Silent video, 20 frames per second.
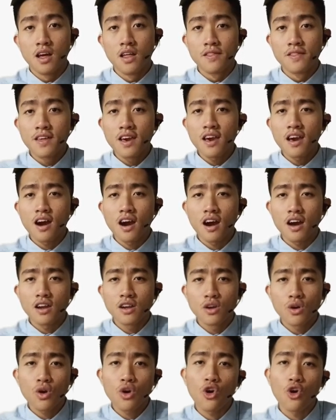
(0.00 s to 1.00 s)
There are
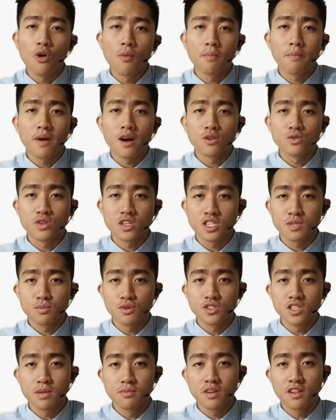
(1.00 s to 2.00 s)
no compounds
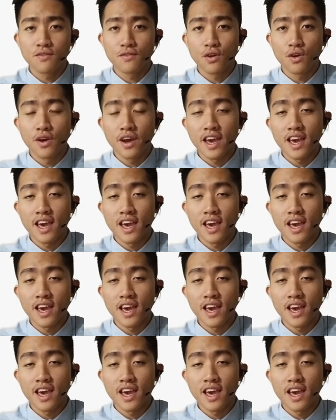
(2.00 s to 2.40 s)
responsible for